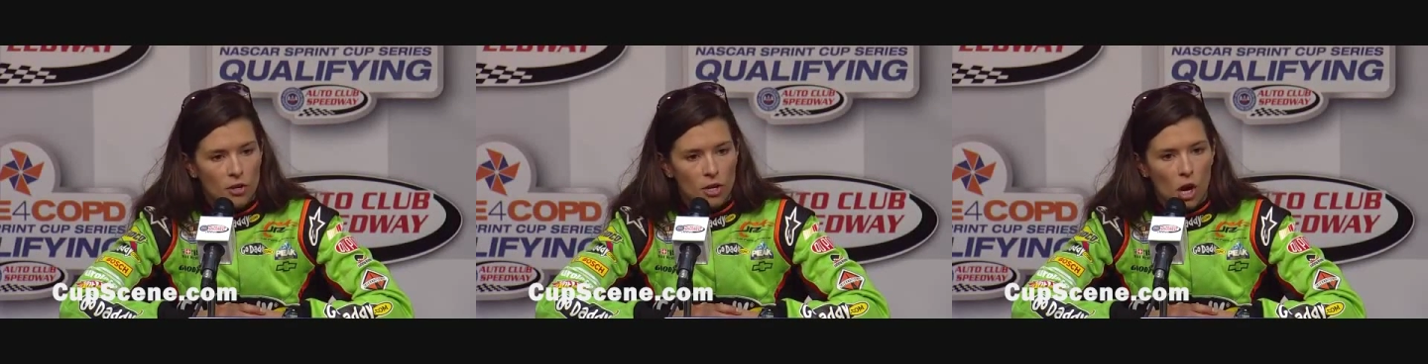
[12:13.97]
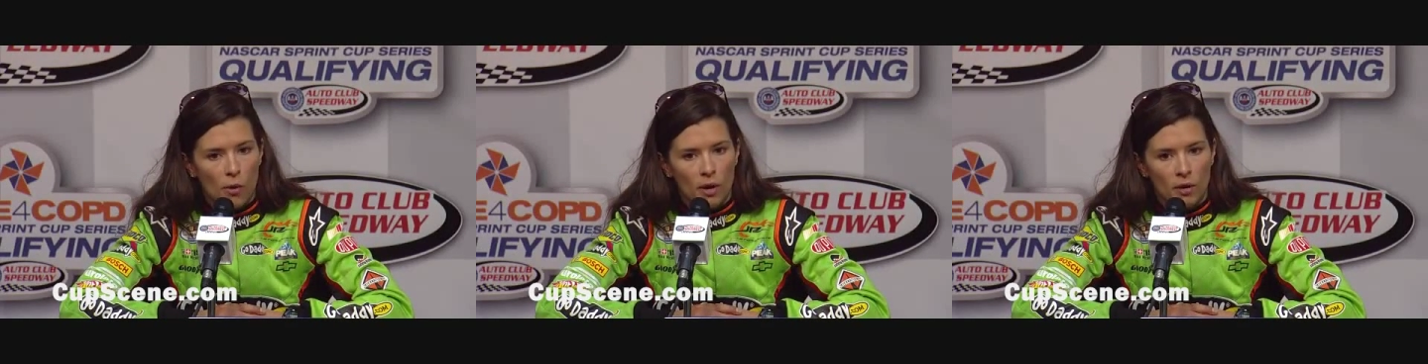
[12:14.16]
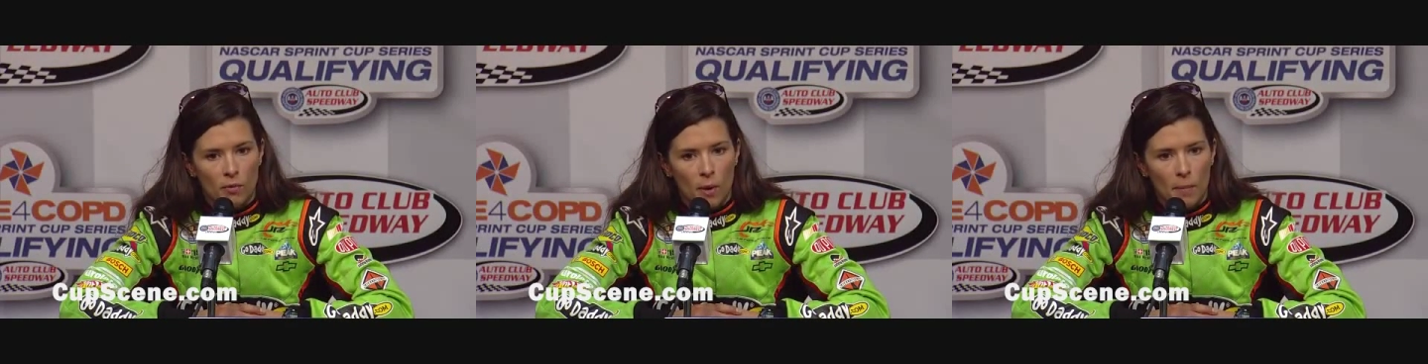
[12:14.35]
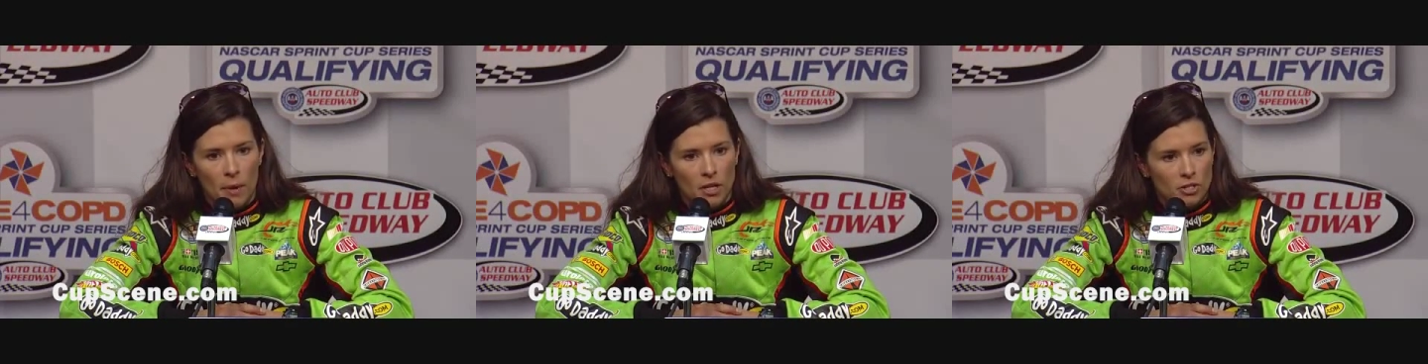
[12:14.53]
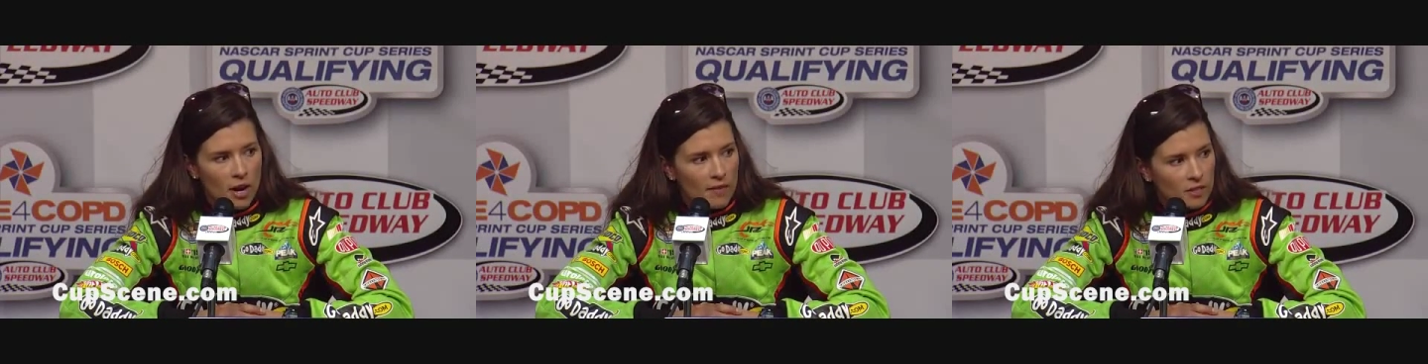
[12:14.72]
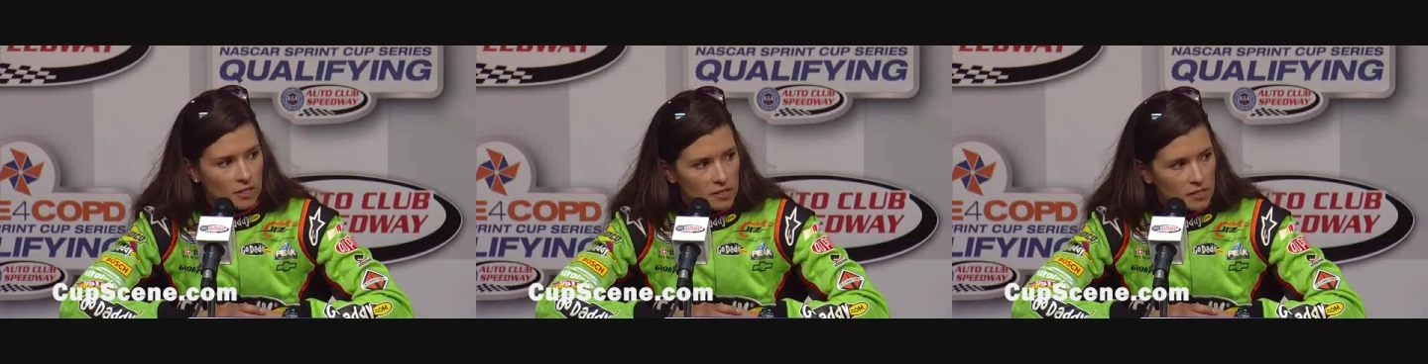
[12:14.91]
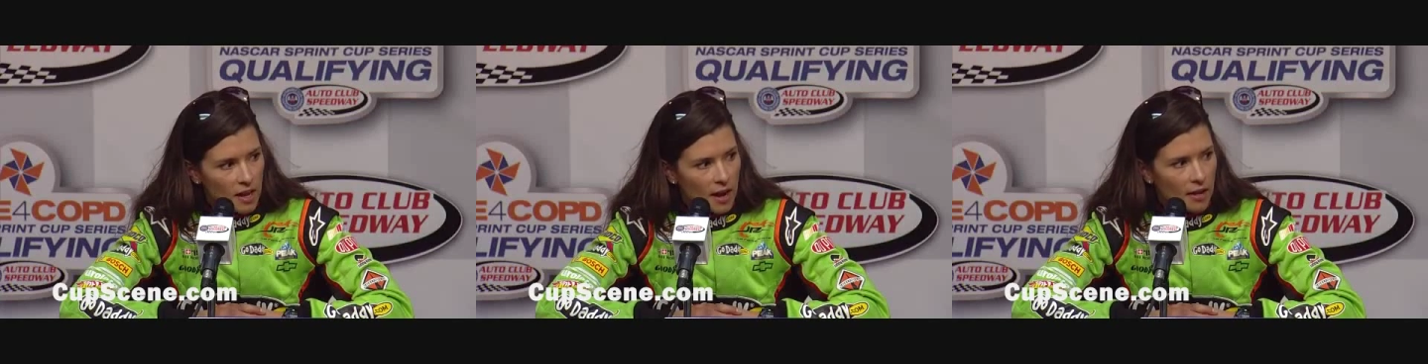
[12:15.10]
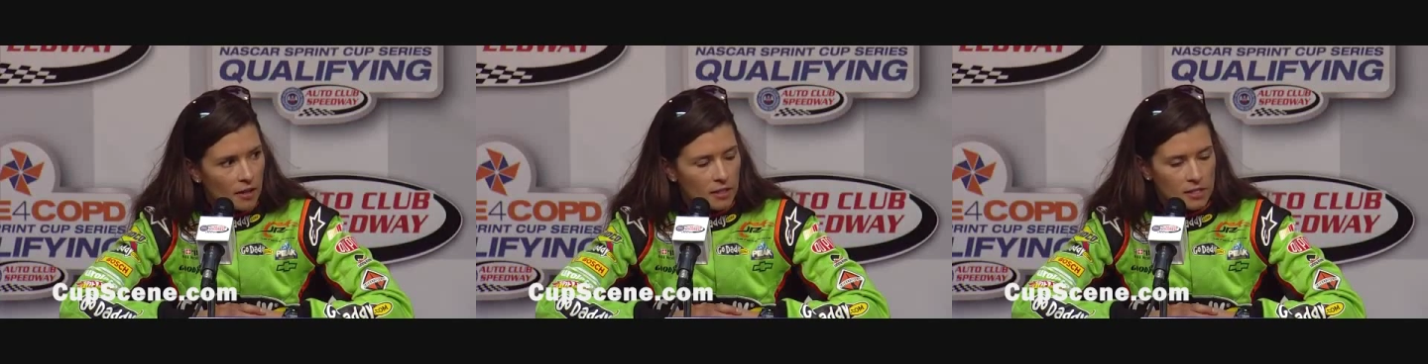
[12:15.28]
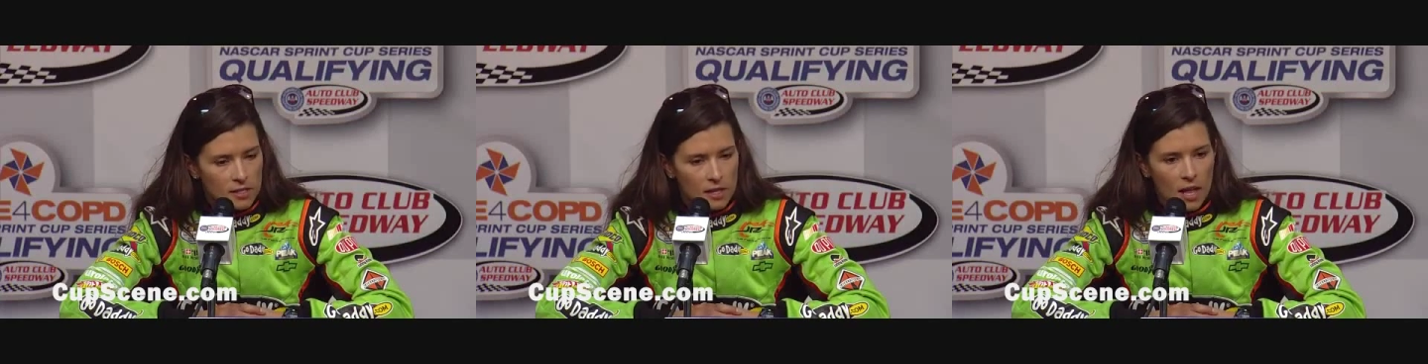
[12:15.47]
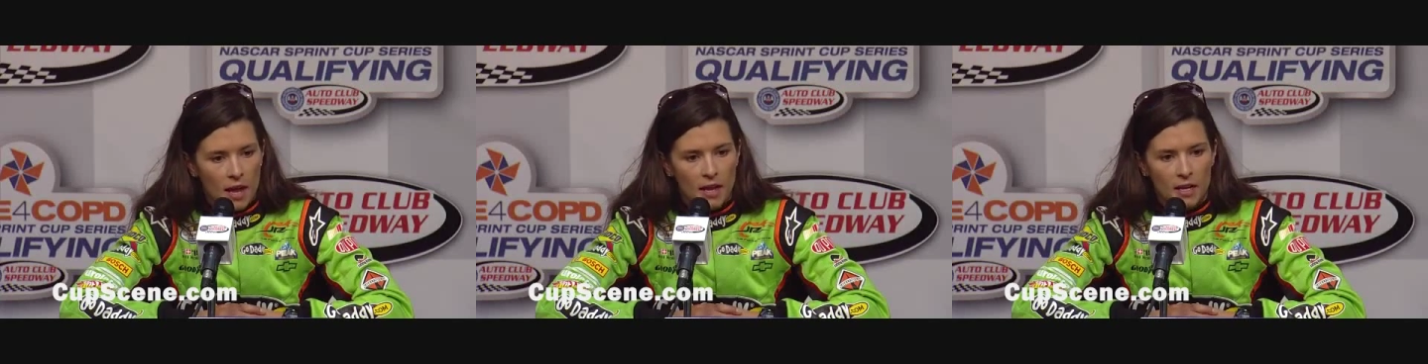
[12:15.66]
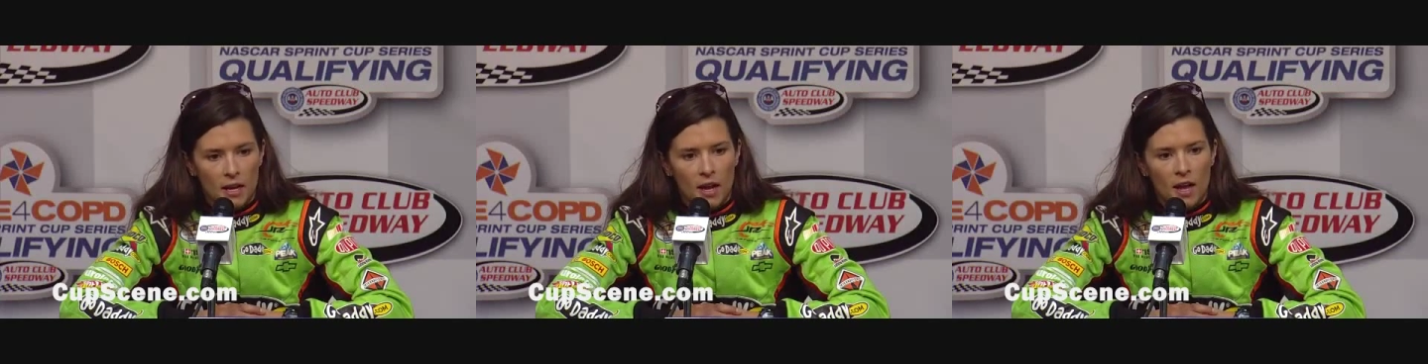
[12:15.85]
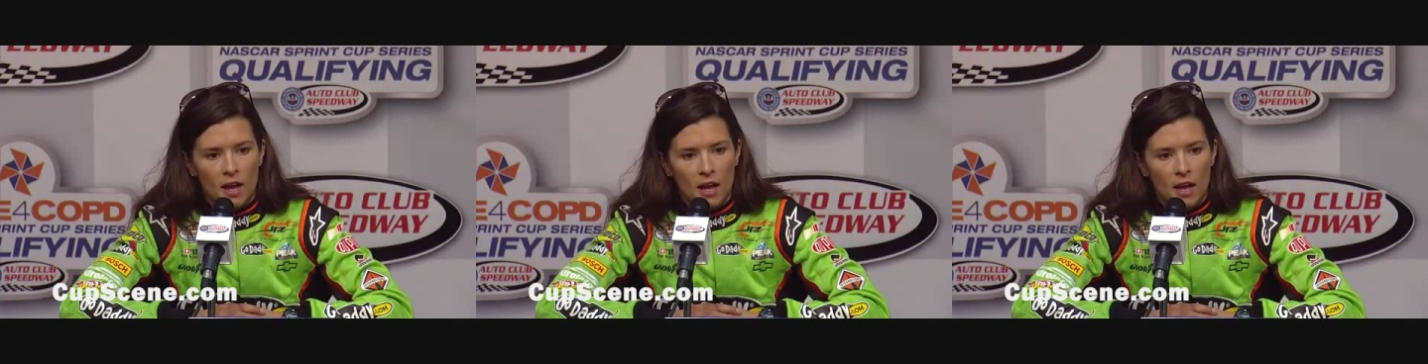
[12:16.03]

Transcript: knowing what my driving style is like,